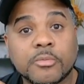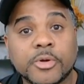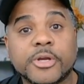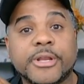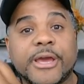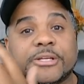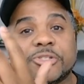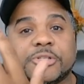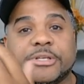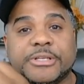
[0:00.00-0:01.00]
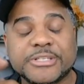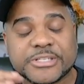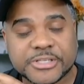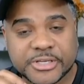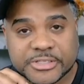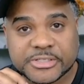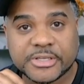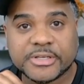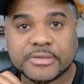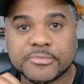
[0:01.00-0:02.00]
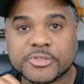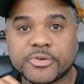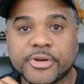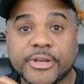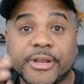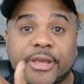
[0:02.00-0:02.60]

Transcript: we're going to actually discuss and demonstrate